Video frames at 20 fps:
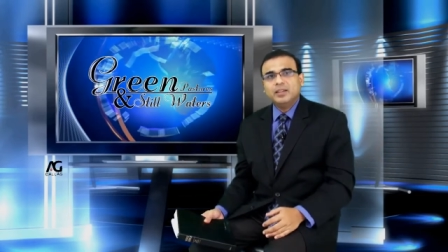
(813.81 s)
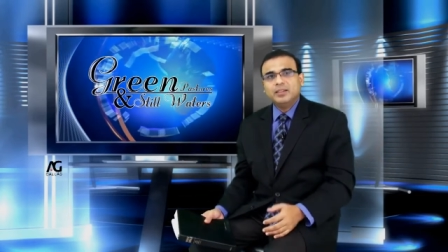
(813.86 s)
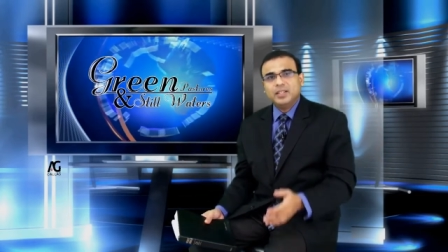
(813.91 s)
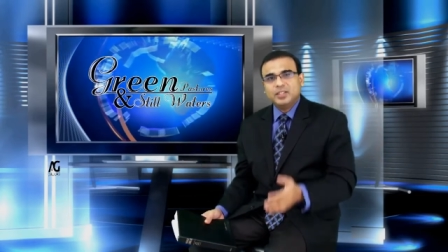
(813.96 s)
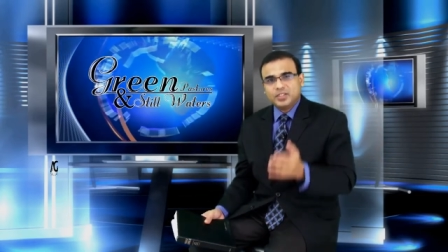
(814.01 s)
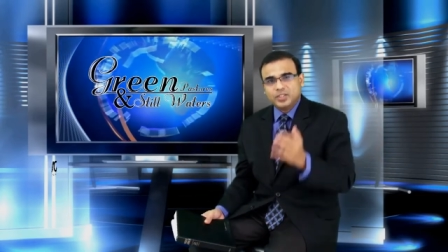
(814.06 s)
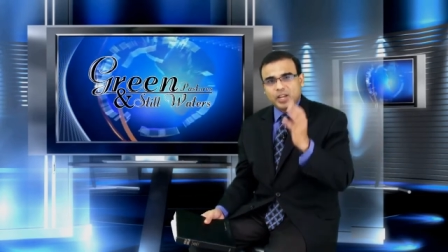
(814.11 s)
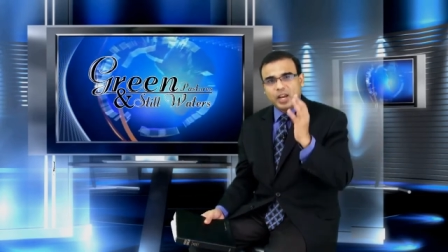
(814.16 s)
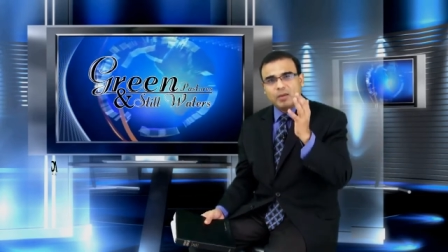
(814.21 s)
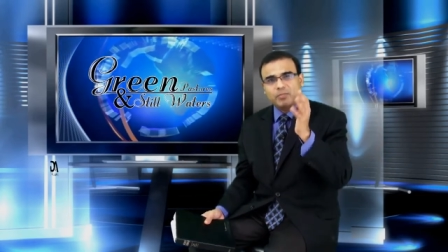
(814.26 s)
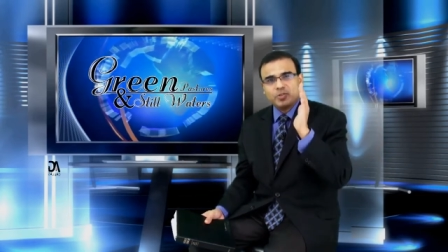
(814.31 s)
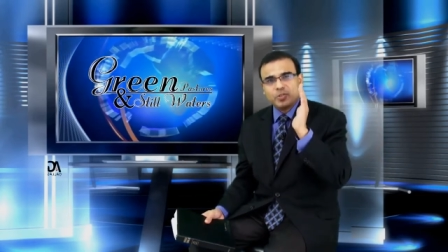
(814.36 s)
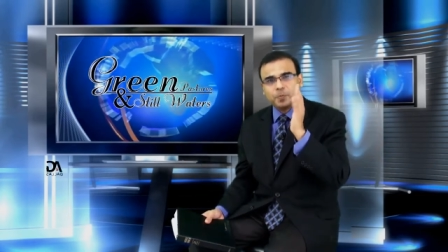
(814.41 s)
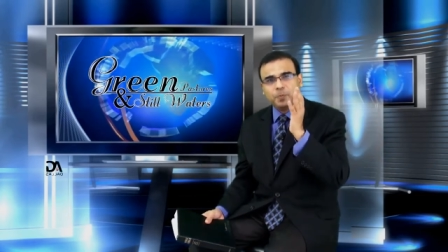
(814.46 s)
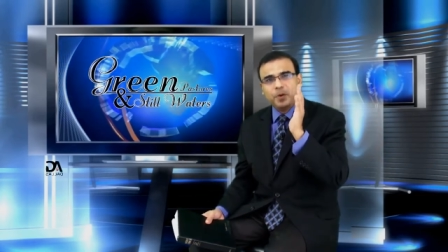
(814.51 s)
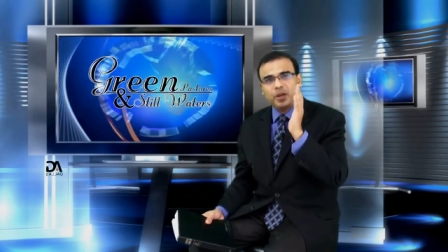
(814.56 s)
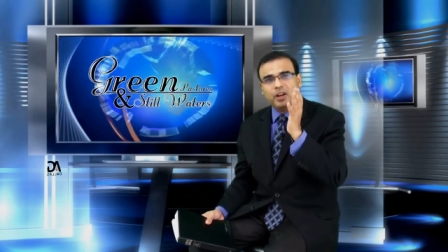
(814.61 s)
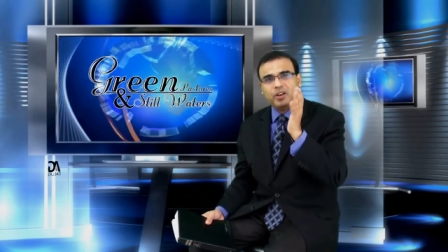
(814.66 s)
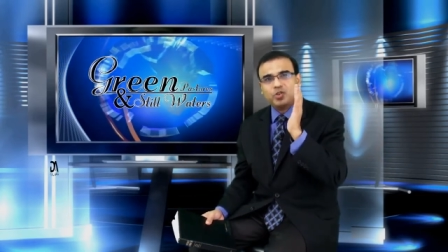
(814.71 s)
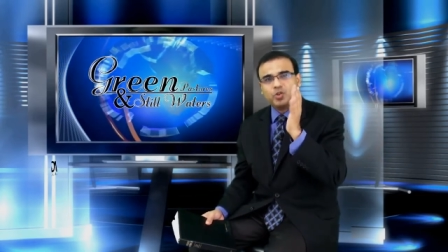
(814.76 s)
the same
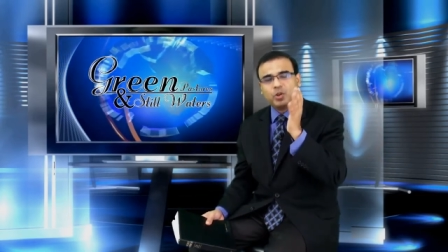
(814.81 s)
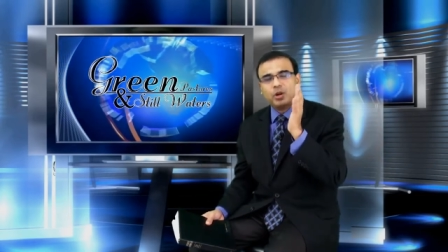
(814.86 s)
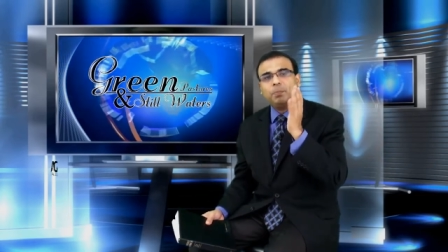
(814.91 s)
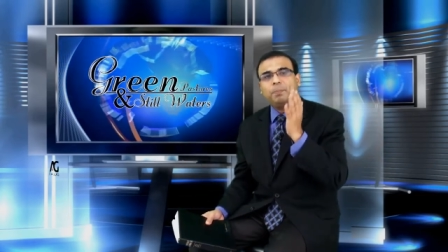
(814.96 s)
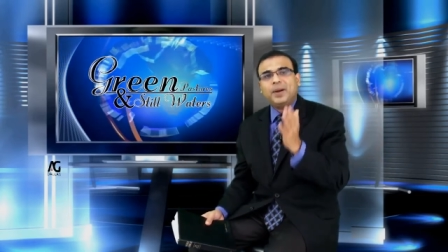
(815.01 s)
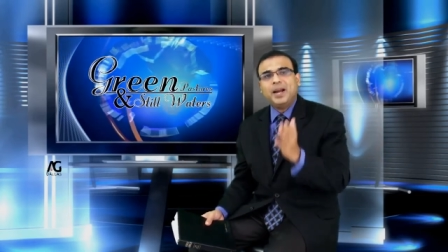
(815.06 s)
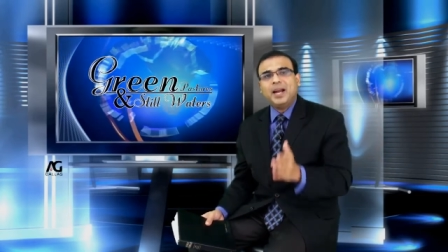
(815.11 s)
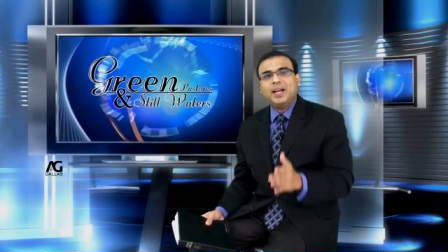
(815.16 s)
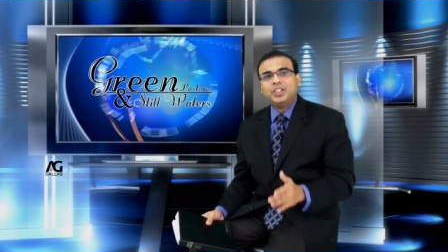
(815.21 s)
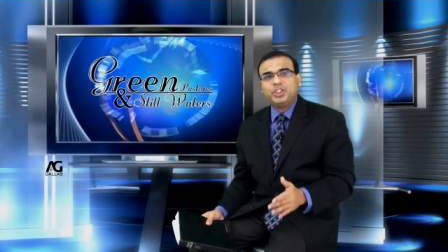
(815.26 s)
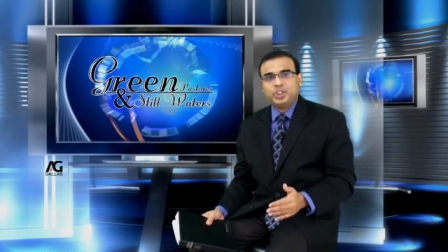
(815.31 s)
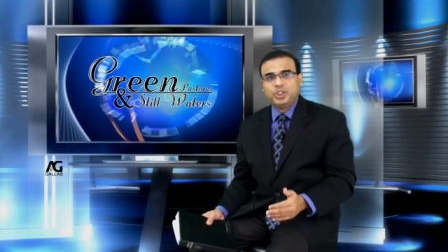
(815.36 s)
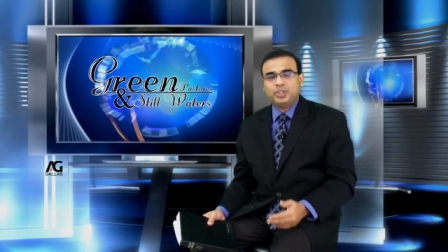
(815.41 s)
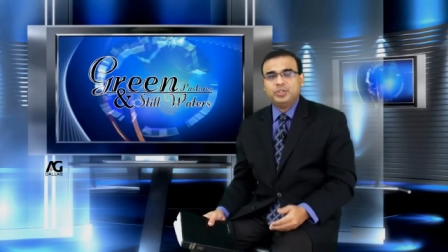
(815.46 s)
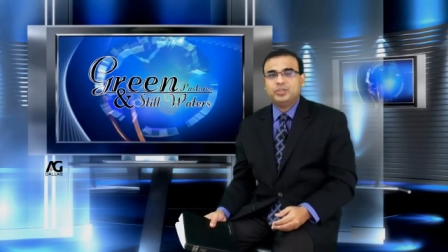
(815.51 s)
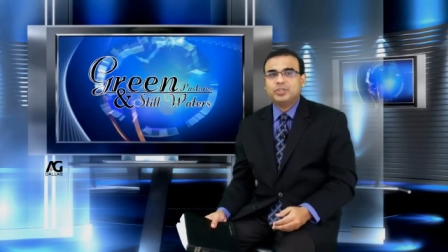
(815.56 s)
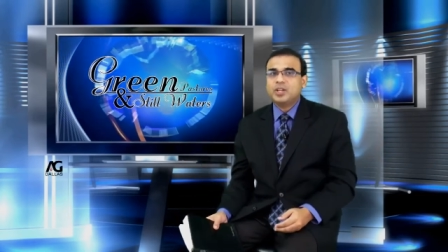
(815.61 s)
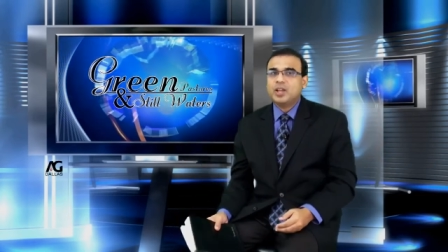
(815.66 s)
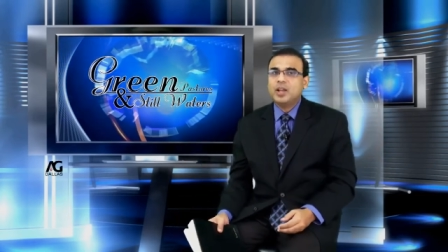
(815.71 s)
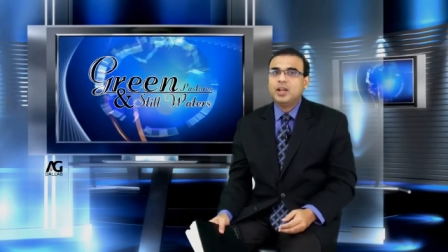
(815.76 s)
spiritual
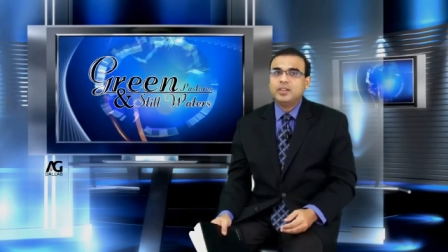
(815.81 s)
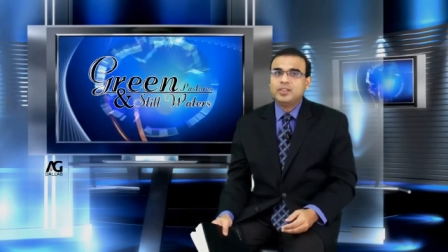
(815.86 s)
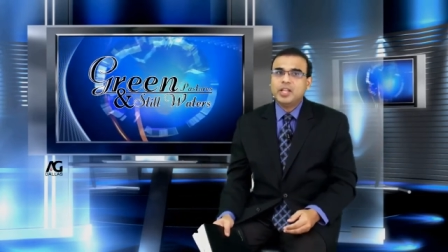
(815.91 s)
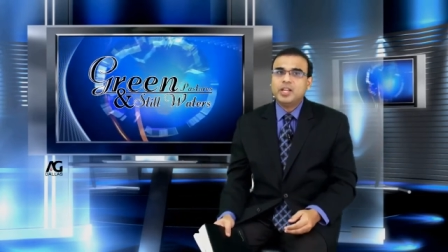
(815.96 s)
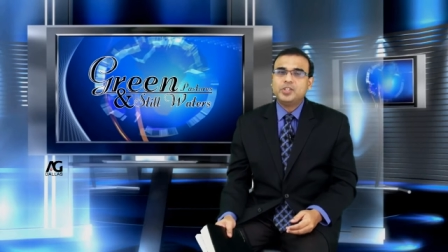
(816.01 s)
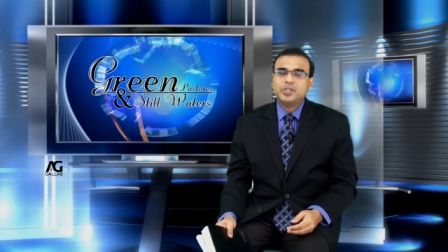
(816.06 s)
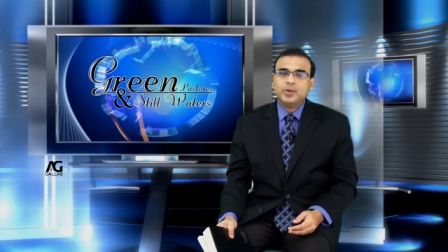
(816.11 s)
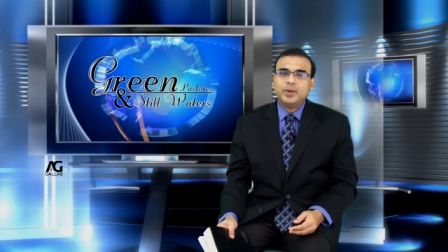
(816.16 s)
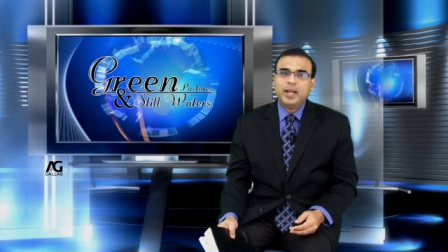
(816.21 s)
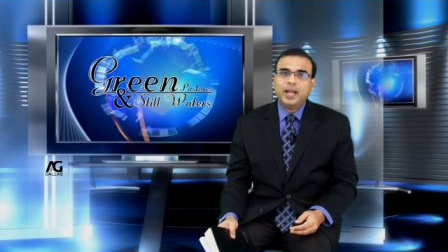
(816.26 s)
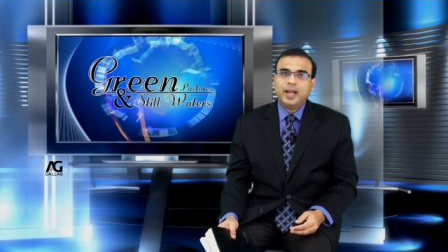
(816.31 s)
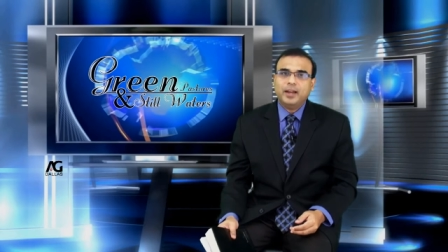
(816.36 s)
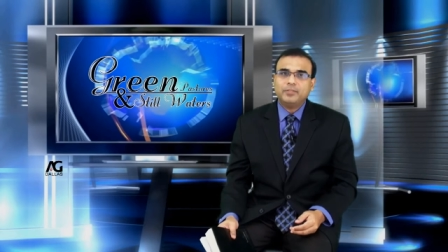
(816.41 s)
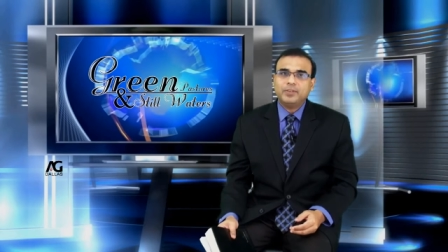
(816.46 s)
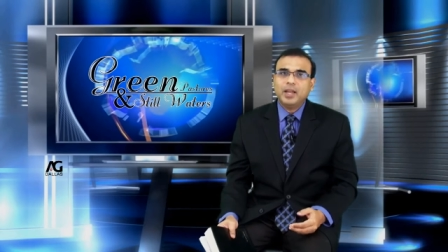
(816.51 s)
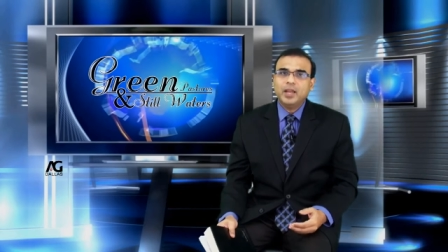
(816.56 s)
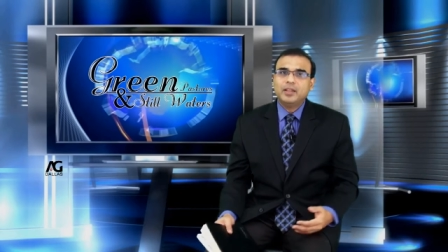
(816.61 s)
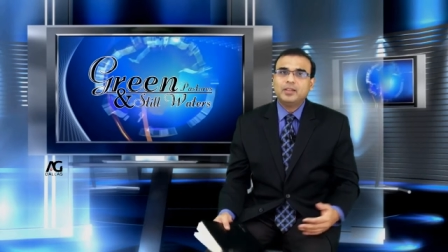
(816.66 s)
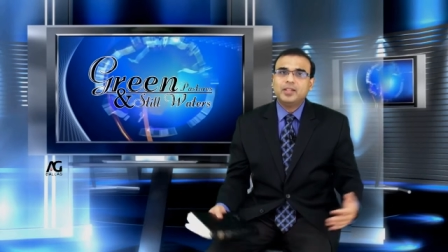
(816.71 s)
passions that you have,